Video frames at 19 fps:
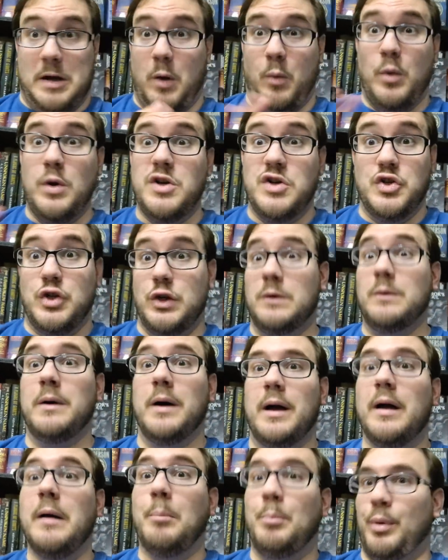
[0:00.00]
Like, I wouldn't do
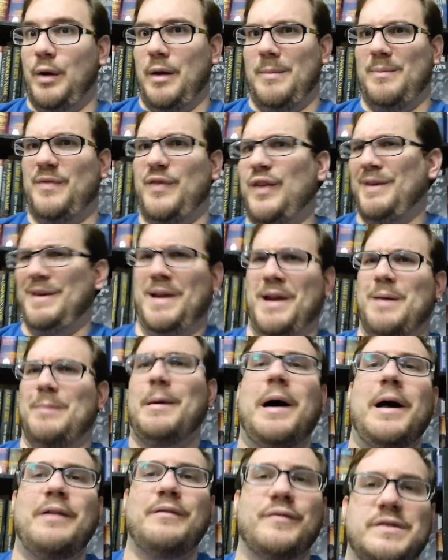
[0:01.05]
it, but I'm thinking
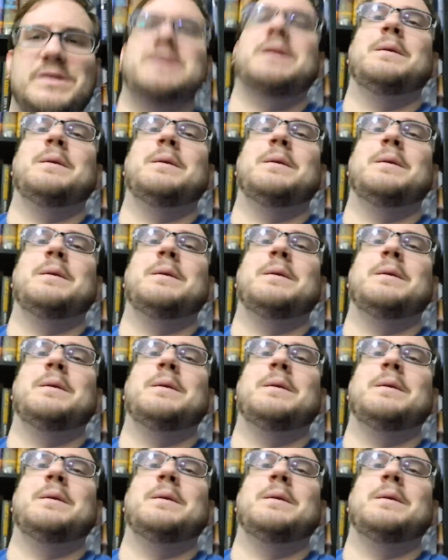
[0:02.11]
about it for